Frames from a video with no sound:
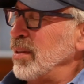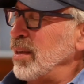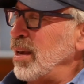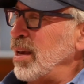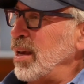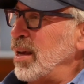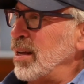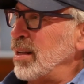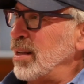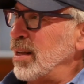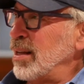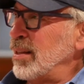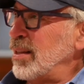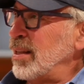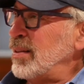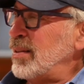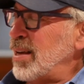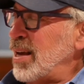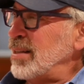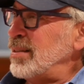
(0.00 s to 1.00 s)
And
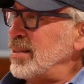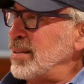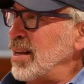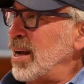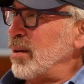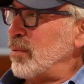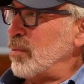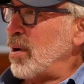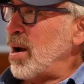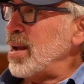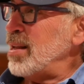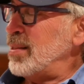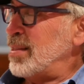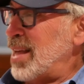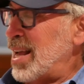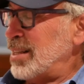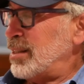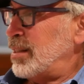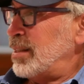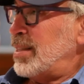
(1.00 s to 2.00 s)
that's not right, and
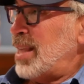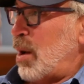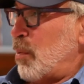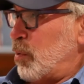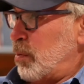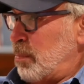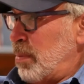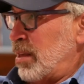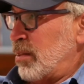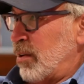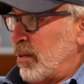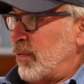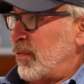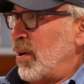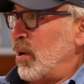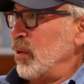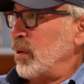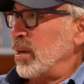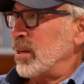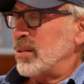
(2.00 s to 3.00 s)
that would be their
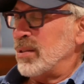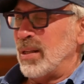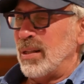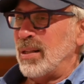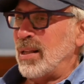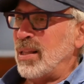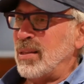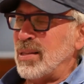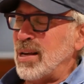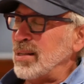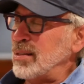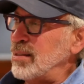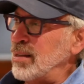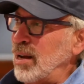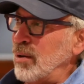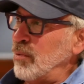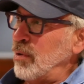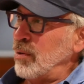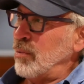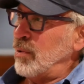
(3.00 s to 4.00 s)
focus, and that's
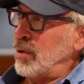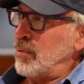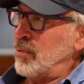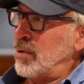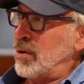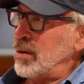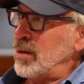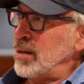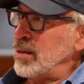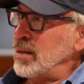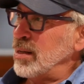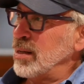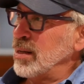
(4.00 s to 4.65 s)
not what we wanted.